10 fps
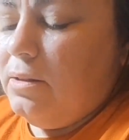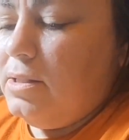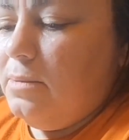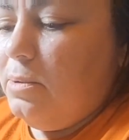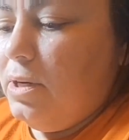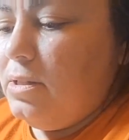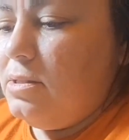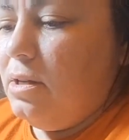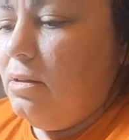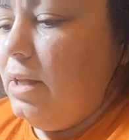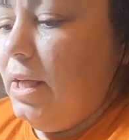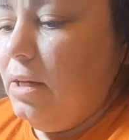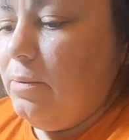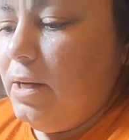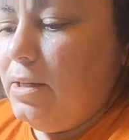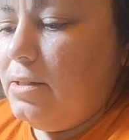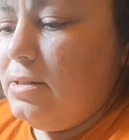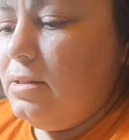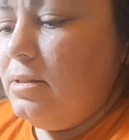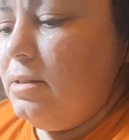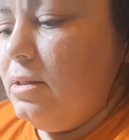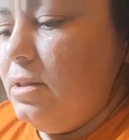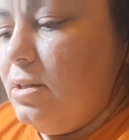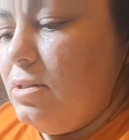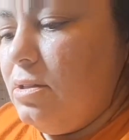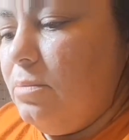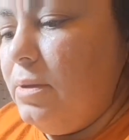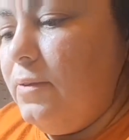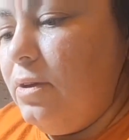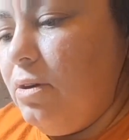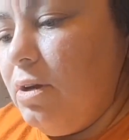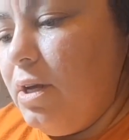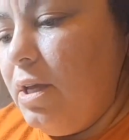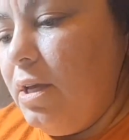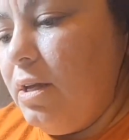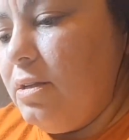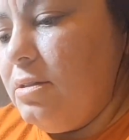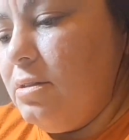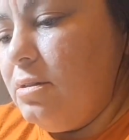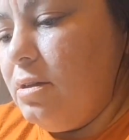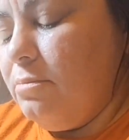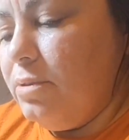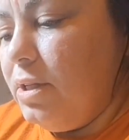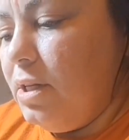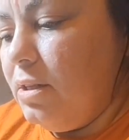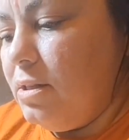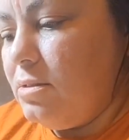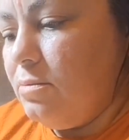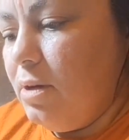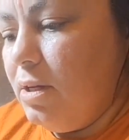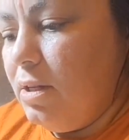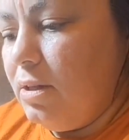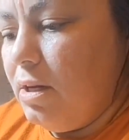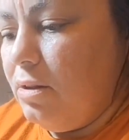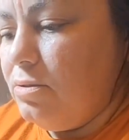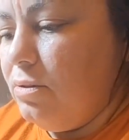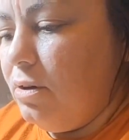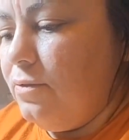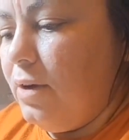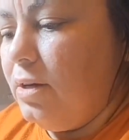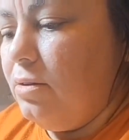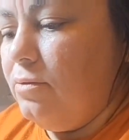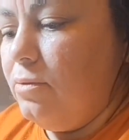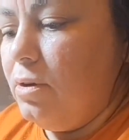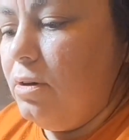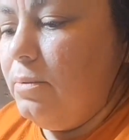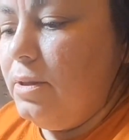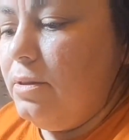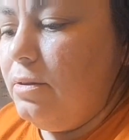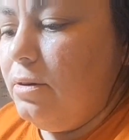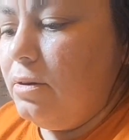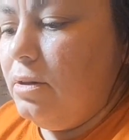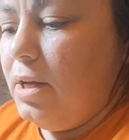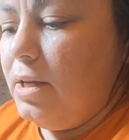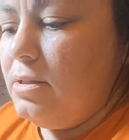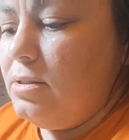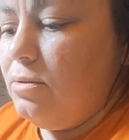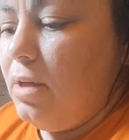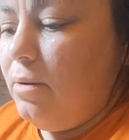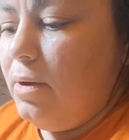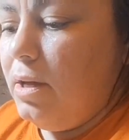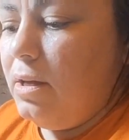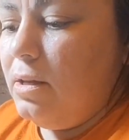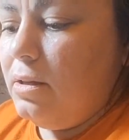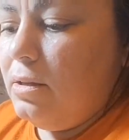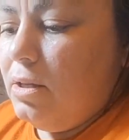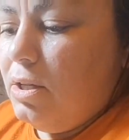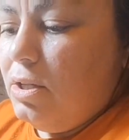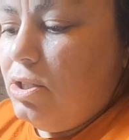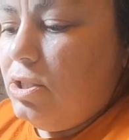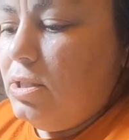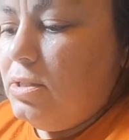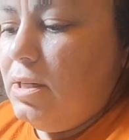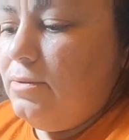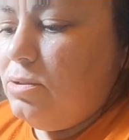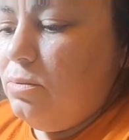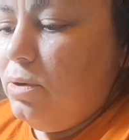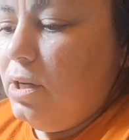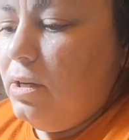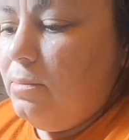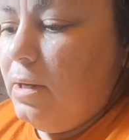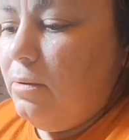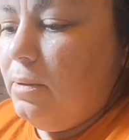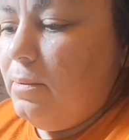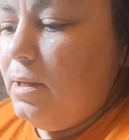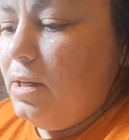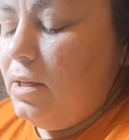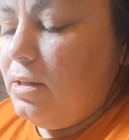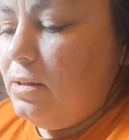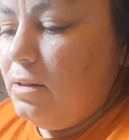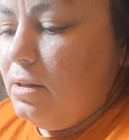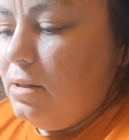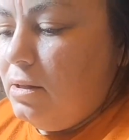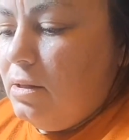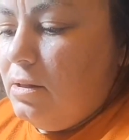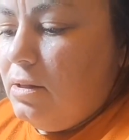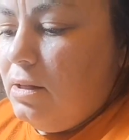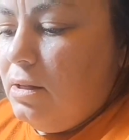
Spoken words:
this was a wild zipper install anyways. So I'm giving her a hand completing this one, and then I'll do her final for her with her clients. So that way she doesn't have to worry about maybe getting